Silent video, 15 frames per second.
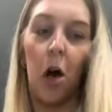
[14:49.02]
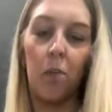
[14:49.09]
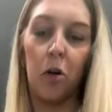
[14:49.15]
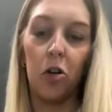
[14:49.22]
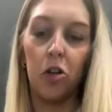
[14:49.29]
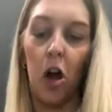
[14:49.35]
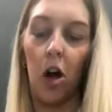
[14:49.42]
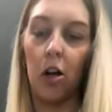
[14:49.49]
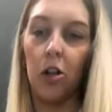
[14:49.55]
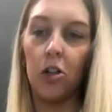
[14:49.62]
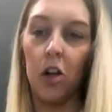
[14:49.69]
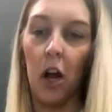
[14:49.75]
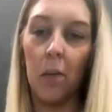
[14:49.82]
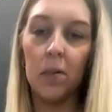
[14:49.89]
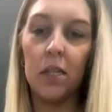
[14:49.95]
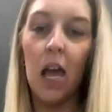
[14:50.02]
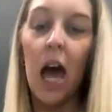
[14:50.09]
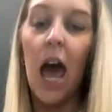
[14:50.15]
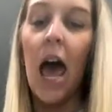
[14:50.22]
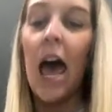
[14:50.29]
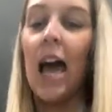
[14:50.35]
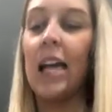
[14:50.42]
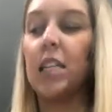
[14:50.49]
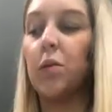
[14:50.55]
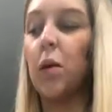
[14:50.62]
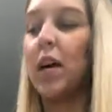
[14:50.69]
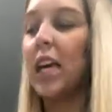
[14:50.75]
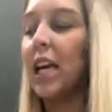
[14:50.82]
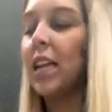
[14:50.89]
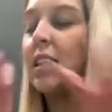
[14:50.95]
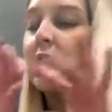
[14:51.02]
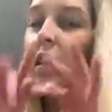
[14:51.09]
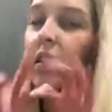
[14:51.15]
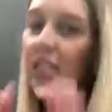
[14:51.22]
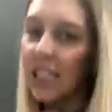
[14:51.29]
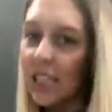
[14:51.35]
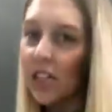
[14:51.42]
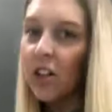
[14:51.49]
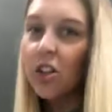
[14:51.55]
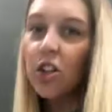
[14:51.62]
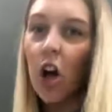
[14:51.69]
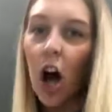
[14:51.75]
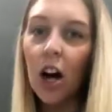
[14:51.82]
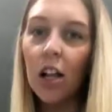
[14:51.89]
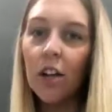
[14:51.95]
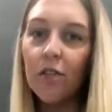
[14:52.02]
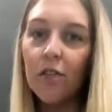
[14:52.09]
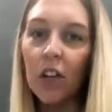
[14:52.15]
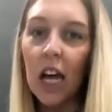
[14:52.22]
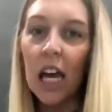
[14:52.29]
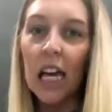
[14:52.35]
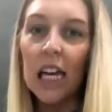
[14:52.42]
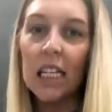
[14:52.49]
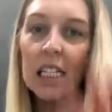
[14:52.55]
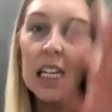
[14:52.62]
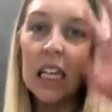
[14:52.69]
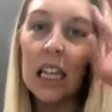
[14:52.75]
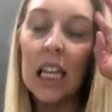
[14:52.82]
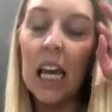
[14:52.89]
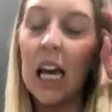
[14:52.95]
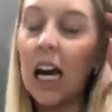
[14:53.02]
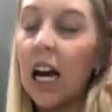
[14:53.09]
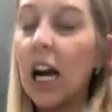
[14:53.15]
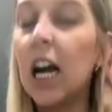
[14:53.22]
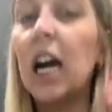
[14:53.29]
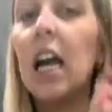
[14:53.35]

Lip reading: your chocolate chips. It's what gets those little chocolate flakes in there